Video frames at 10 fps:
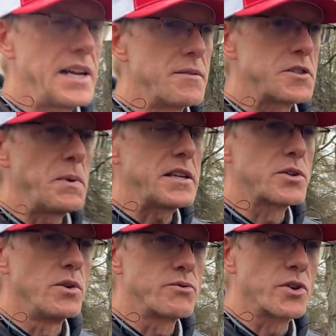up to speed,
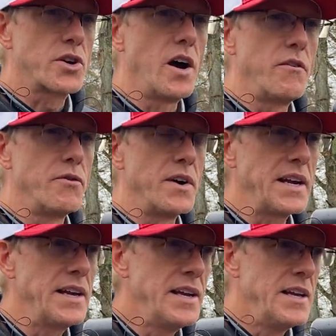so its
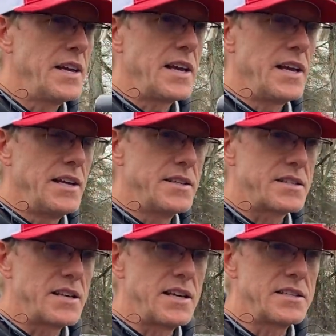recovery
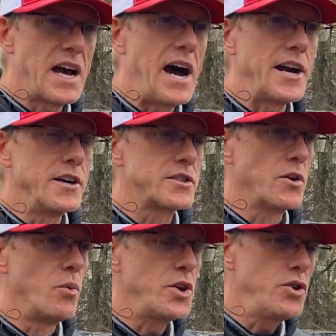is higher. So
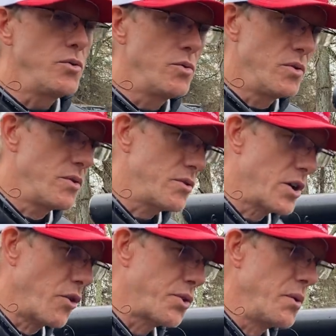when you
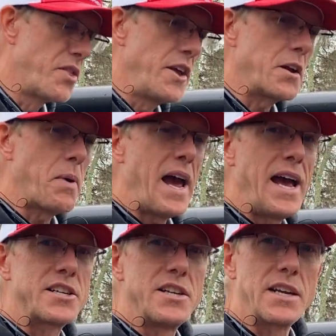go through a thick
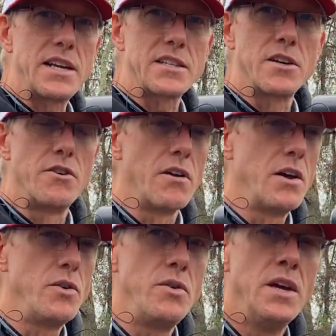patch and it gets under
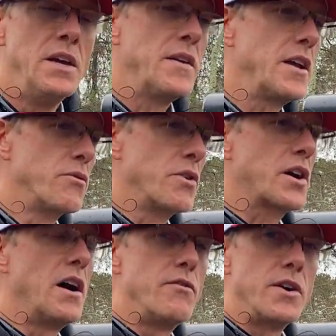load, it'll
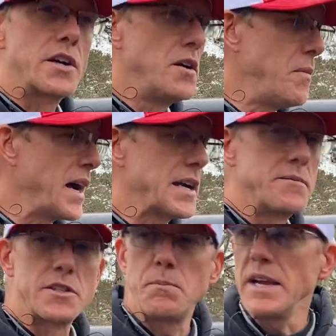recover and come back up
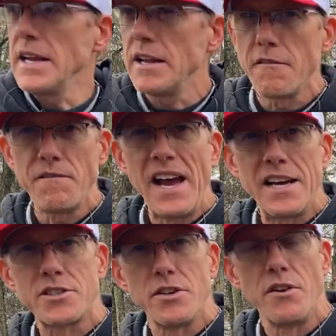to speed
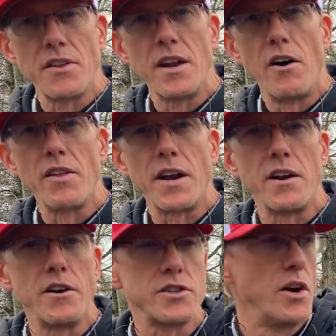faster than all that
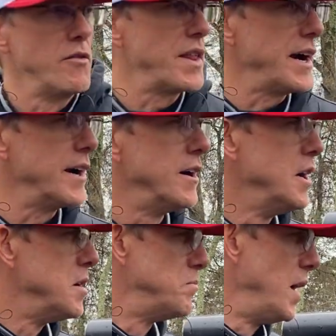inertia over there.
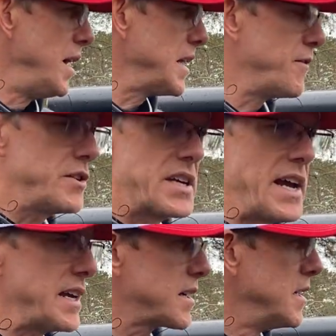But if you
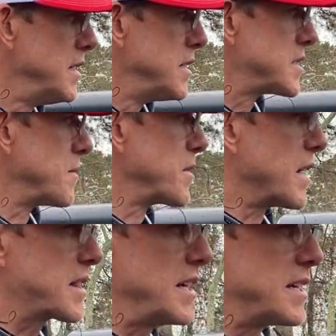take something
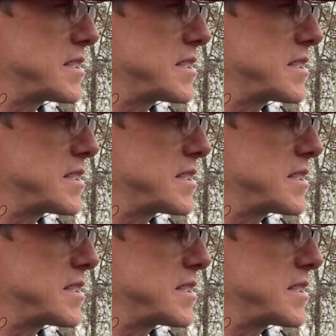like this,